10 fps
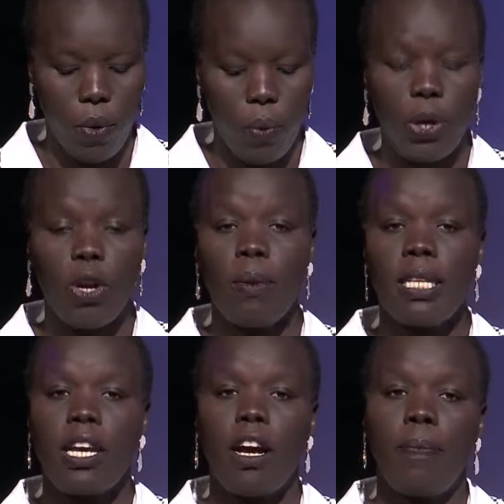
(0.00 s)
We
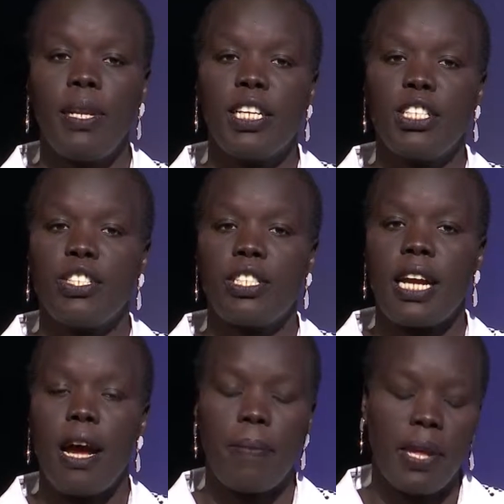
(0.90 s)
commenced our application to
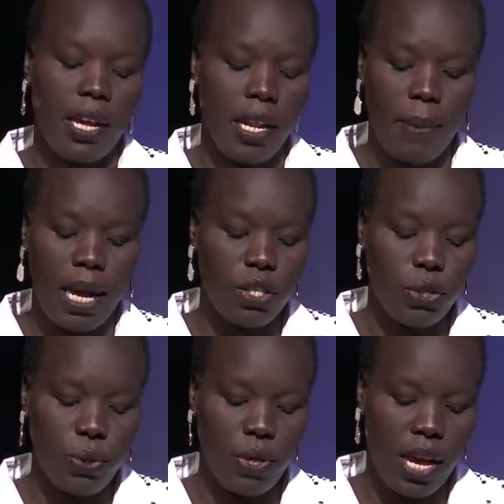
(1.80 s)
come here in about
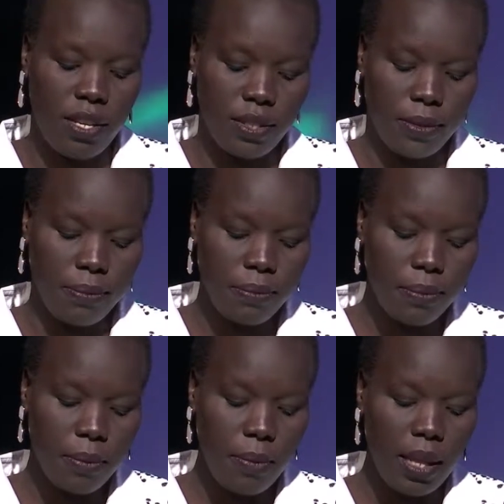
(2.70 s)
2000.
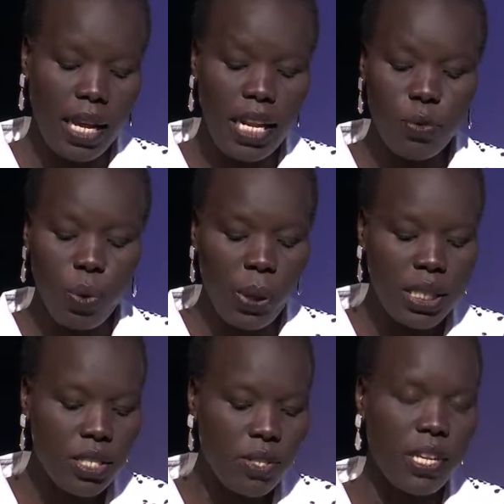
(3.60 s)
And as we
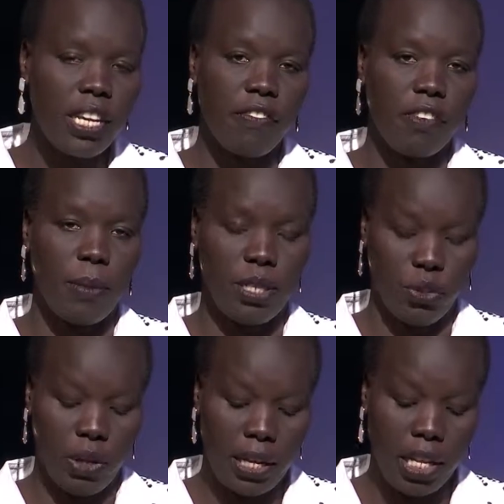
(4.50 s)
waited to hear from
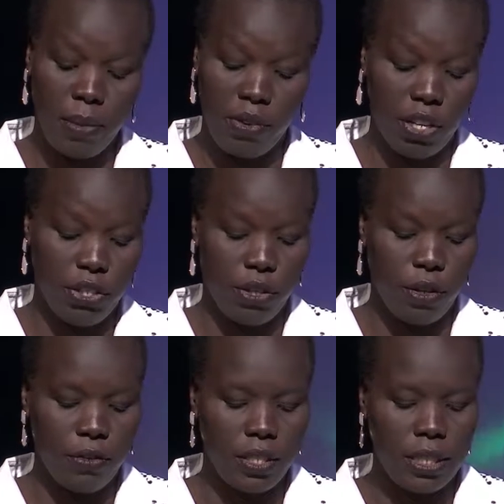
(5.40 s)
Australian Immigration
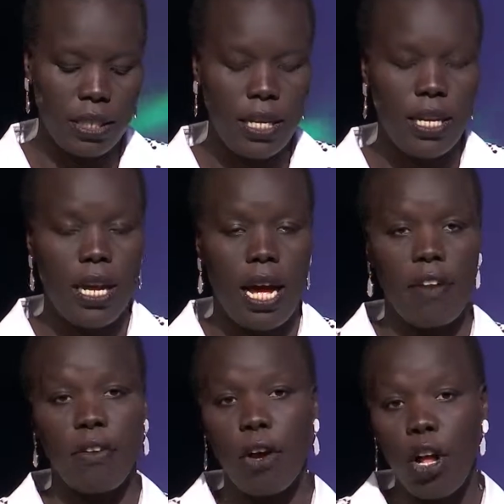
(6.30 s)
Office, I
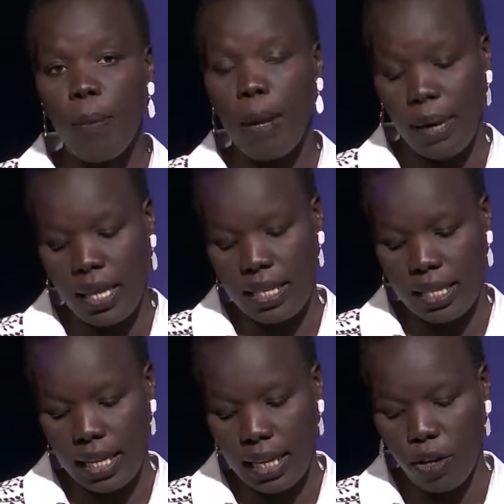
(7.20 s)
recall my mother
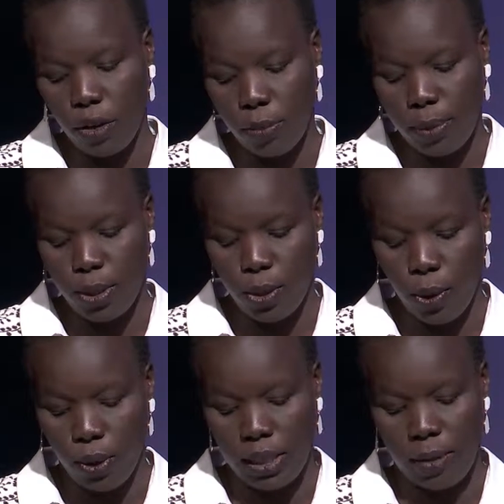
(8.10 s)
singing gospel
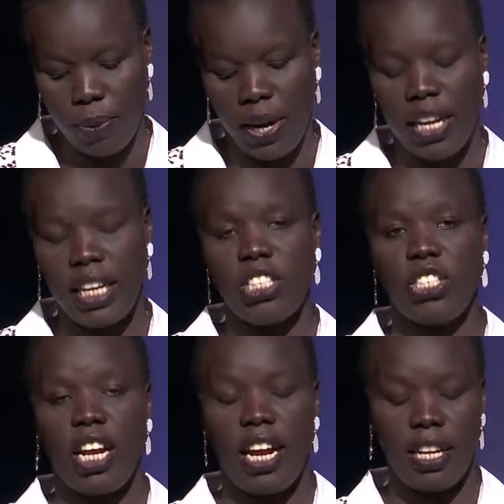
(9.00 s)
songs and praying each
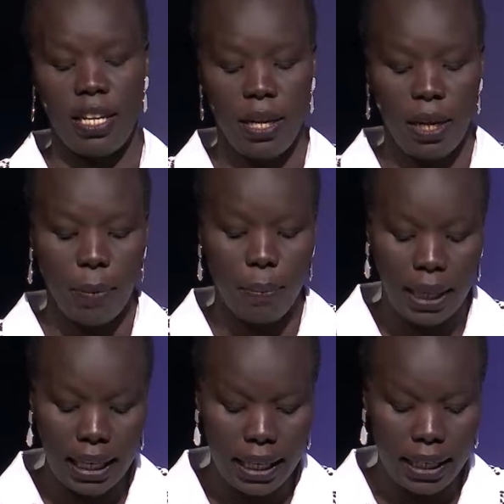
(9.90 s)
night,
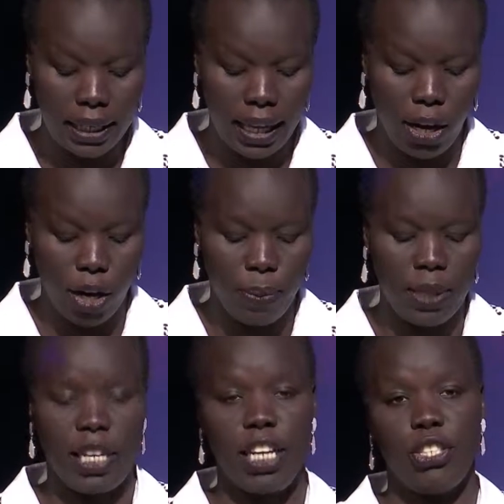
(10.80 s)
pleading that our
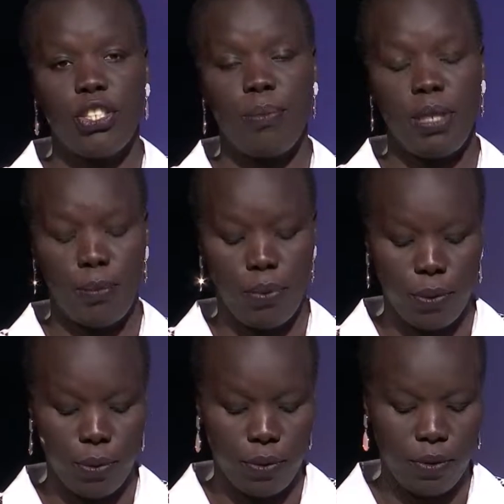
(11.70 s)
application be
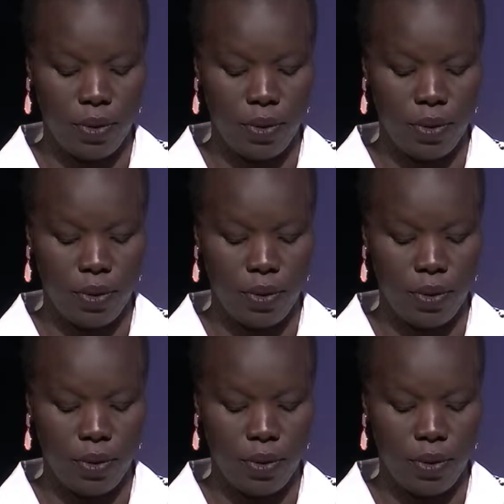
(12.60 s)
approved.